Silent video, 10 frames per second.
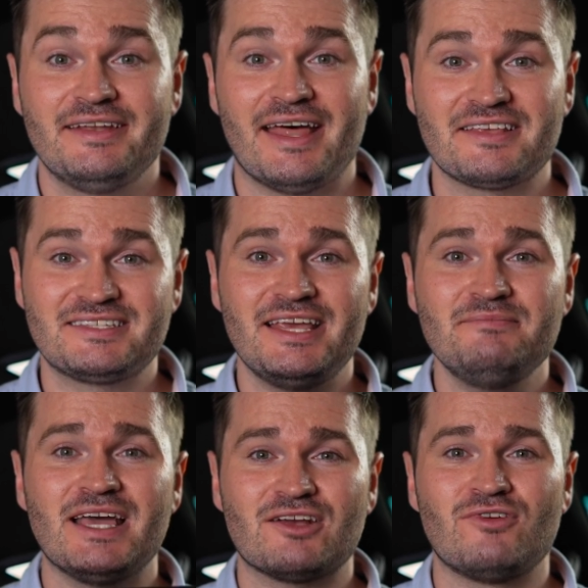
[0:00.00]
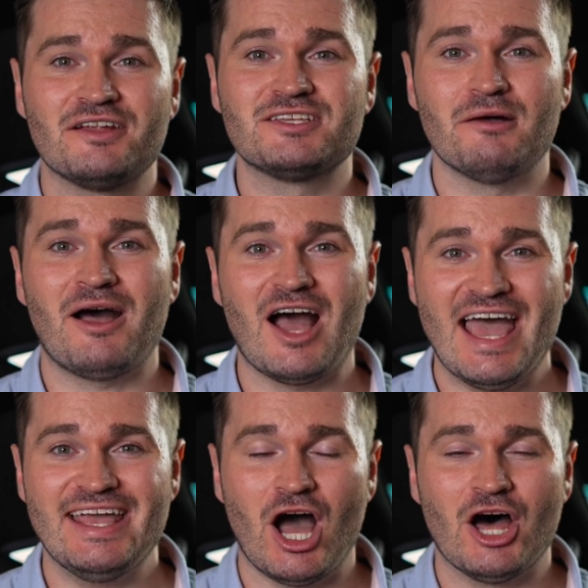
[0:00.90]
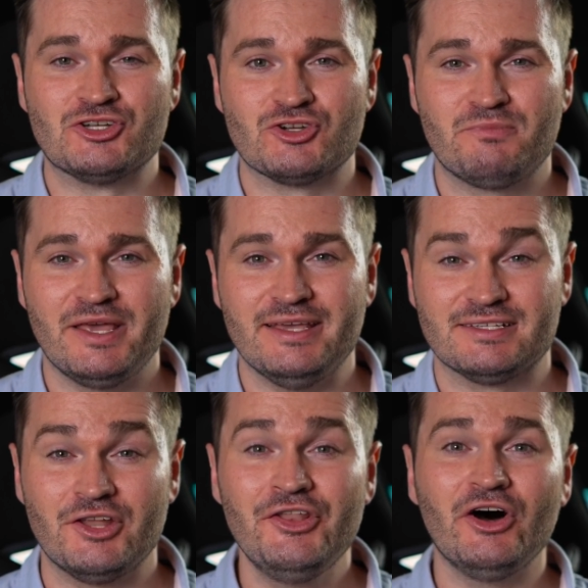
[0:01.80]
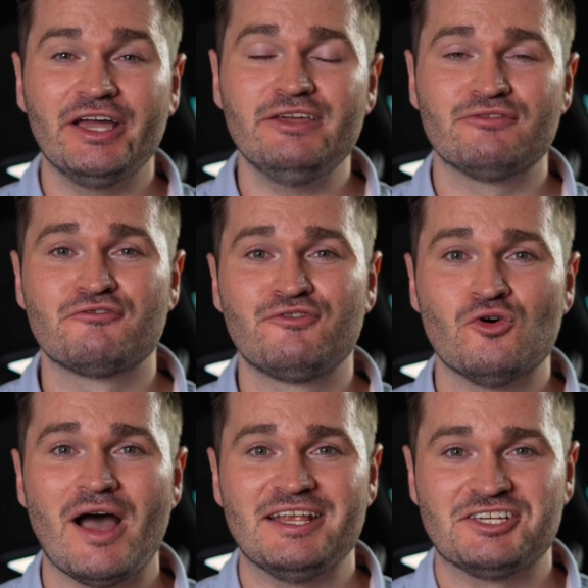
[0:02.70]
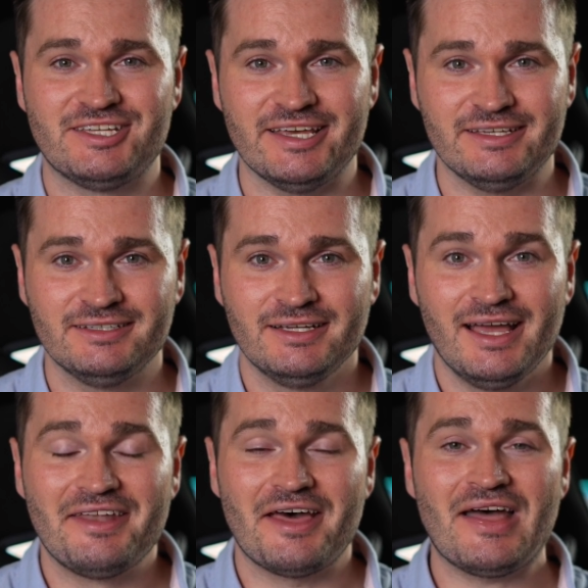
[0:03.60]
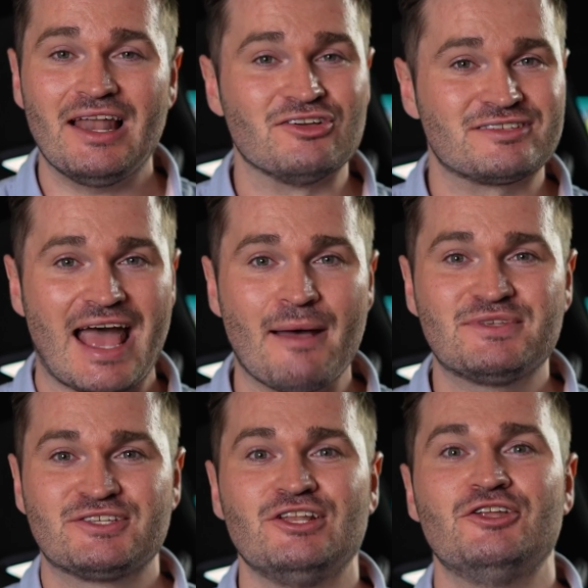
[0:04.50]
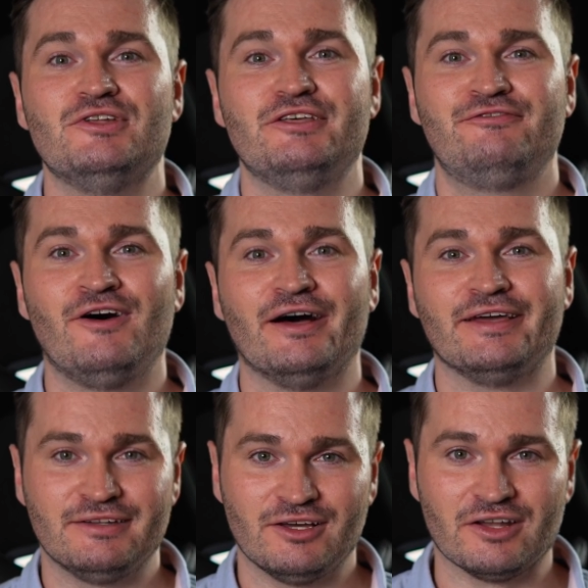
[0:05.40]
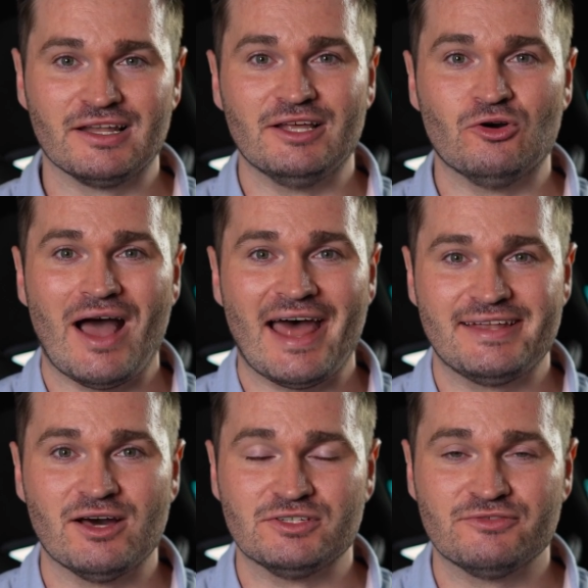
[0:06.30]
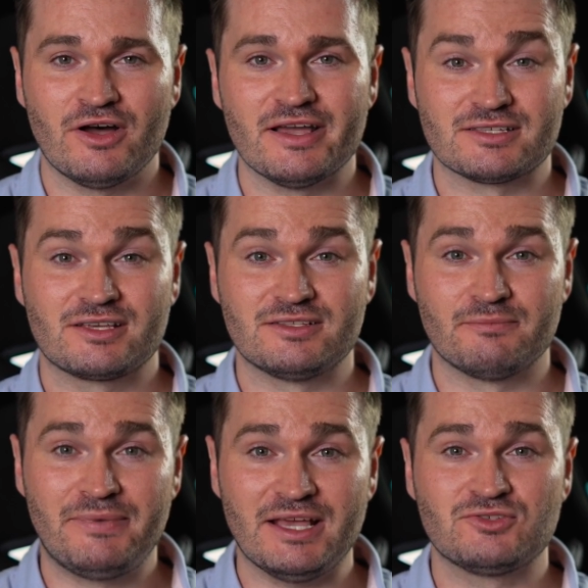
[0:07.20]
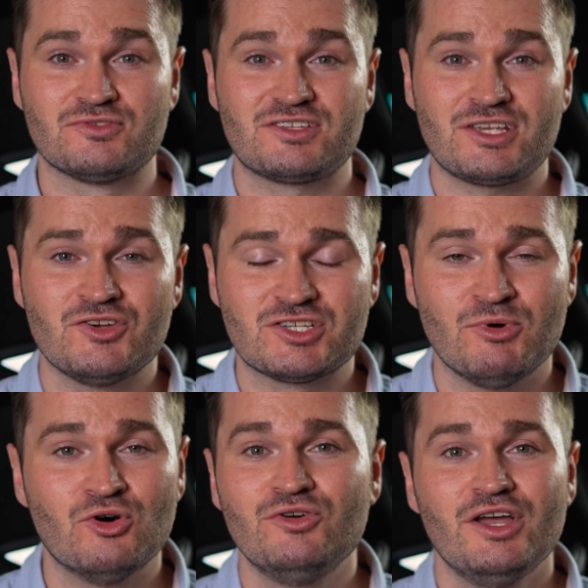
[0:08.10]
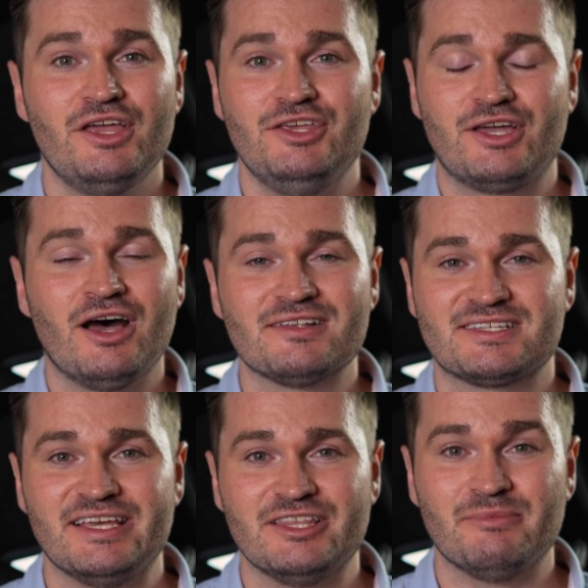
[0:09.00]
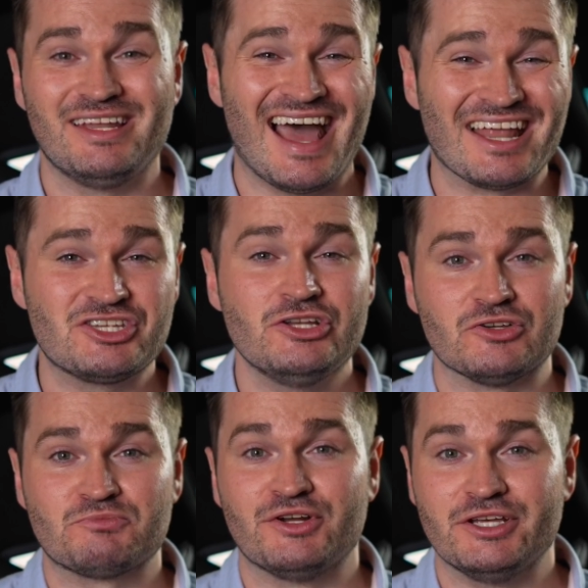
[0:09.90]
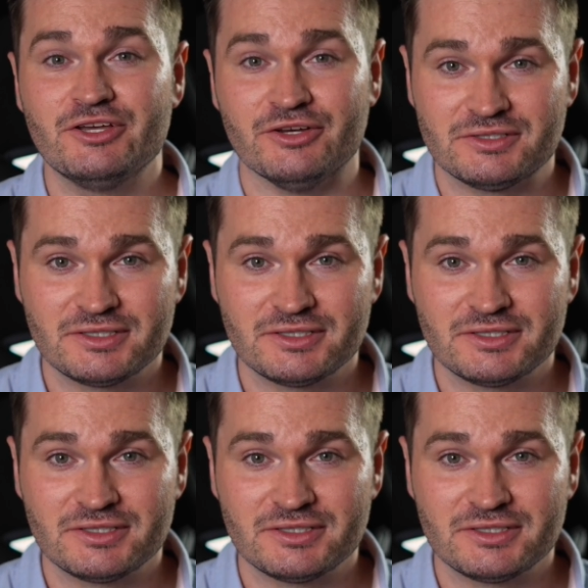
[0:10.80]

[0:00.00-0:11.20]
Now, the Steam Deck runs at about 800p, so not even full HD. Now that looks absolutely fine on a little handheld device because the pixels are so small you can't see them, and it actually looks pretty good.